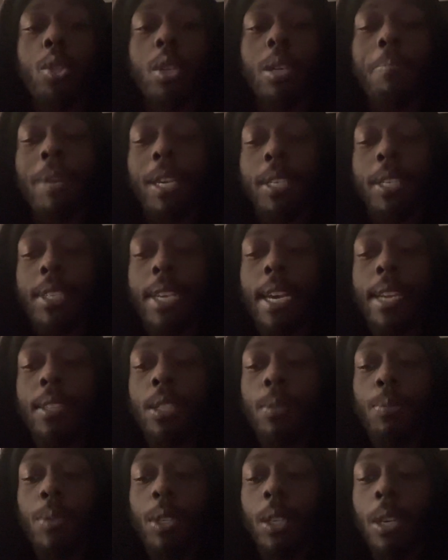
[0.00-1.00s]
are the best tag
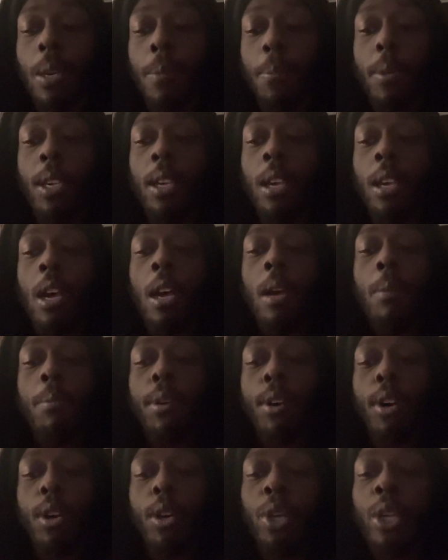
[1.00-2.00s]
team in the company,
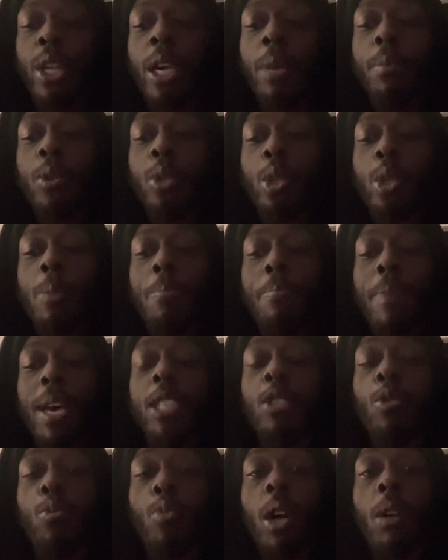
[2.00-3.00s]
but RK-Bro is the
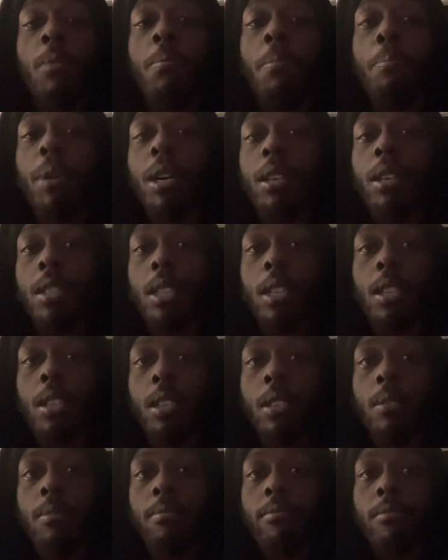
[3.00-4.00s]
best well-booked
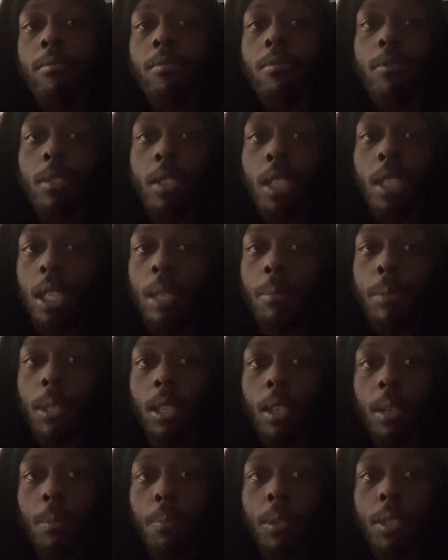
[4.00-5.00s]
team in the
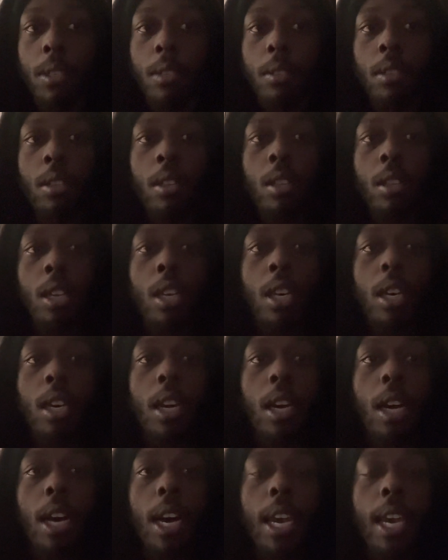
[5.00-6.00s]
company.
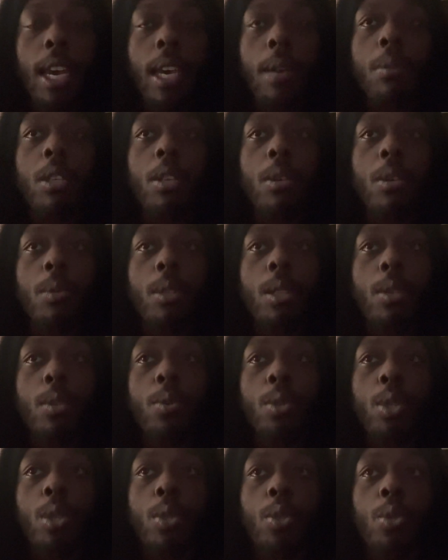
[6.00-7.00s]
I am going to go with the
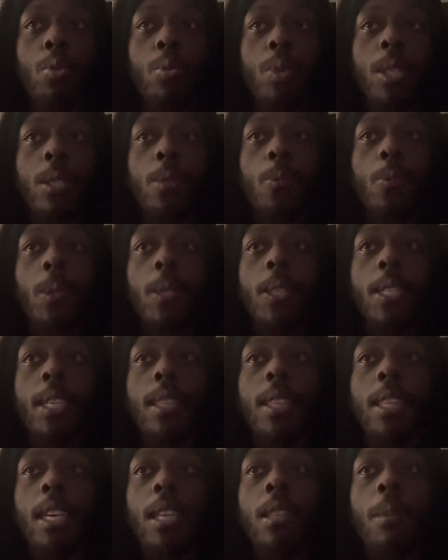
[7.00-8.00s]
Usos to win this because I
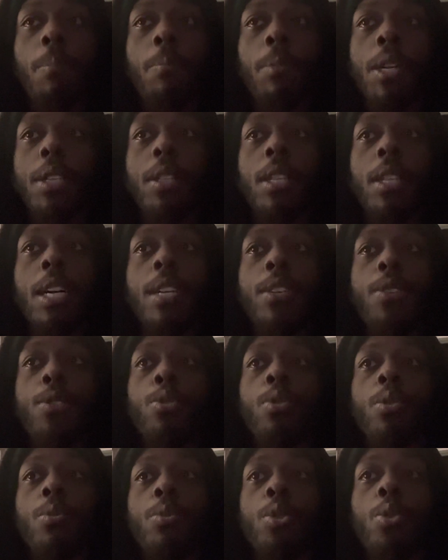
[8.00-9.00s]
think the Bloodline is
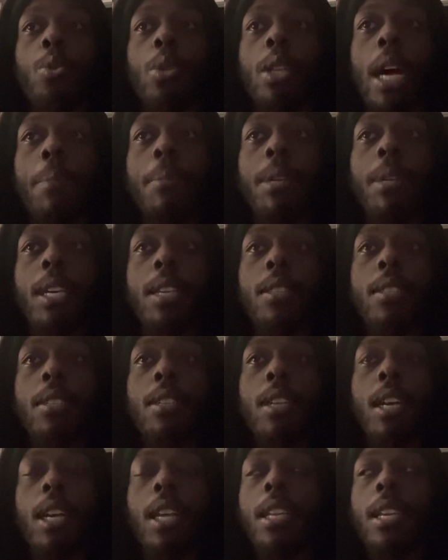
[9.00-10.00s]
going to dominate
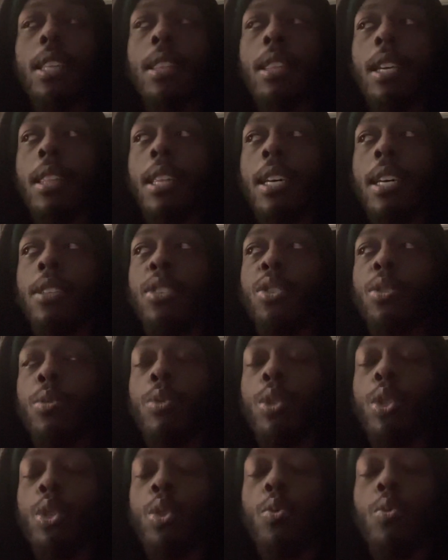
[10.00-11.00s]
tonight, and I think that is
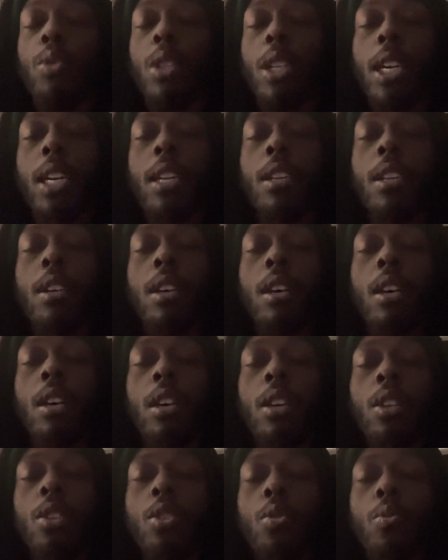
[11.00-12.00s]
going to lead
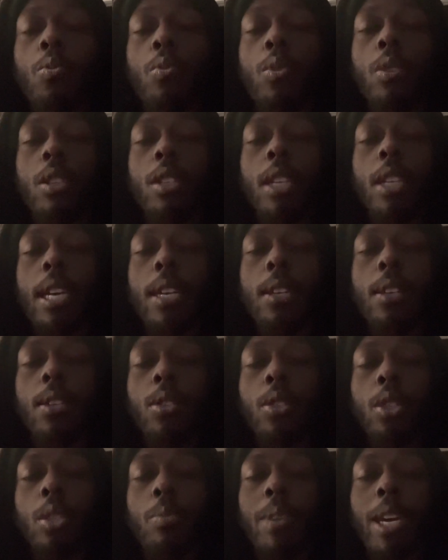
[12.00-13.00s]
towards a
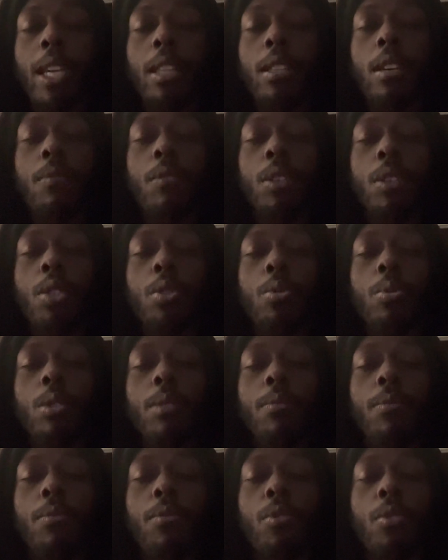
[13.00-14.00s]
SmackDown victory
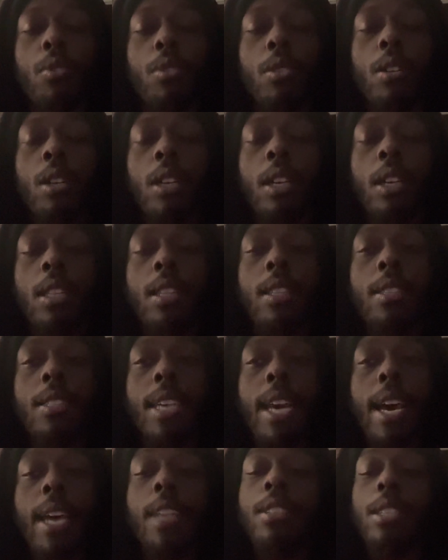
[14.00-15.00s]
for the
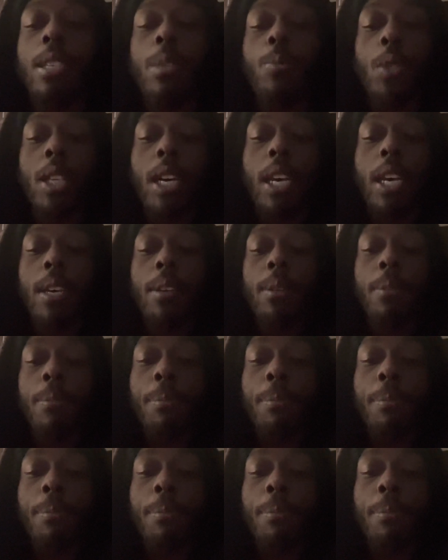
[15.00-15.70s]
tag team side.